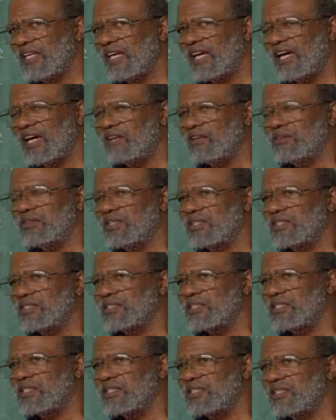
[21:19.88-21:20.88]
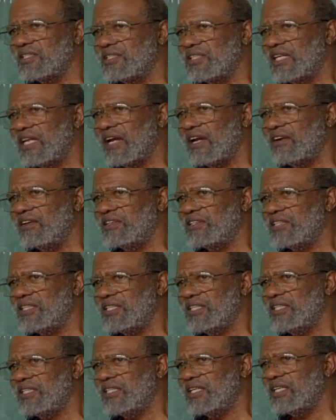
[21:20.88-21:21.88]
don't think there's any
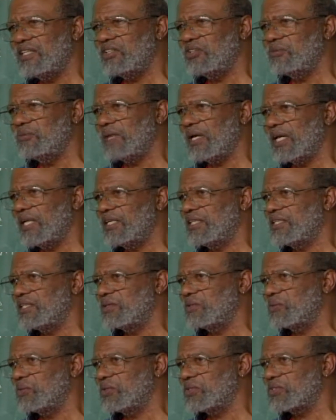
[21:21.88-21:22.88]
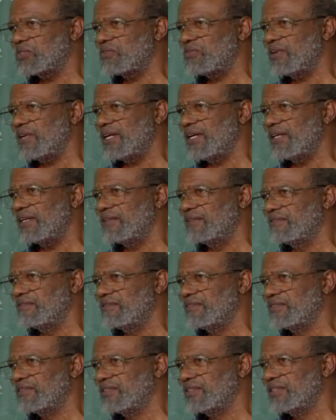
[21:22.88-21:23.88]
guarantee that humanity will survive,
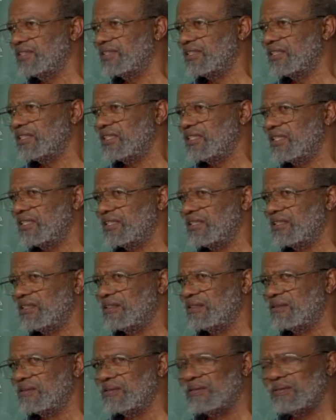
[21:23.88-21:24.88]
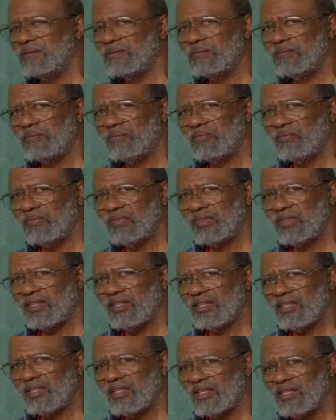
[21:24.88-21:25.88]
you
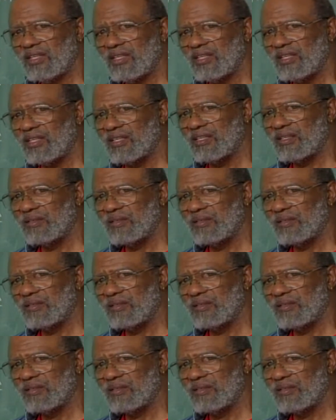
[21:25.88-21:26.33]
know?